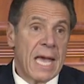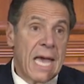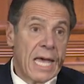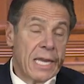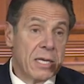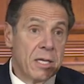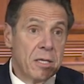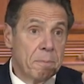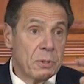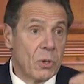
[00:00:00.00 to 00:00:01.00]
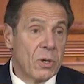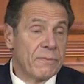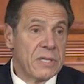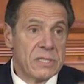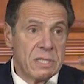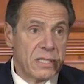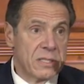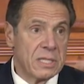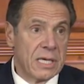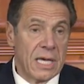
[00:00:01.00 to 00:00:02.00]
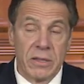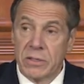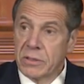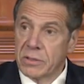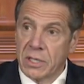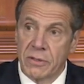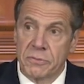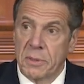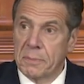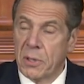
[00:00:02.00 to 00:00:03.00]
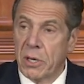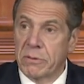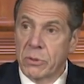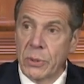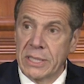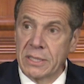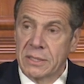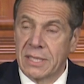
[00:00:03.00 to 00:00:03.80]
And you put all of these things together government borrowing,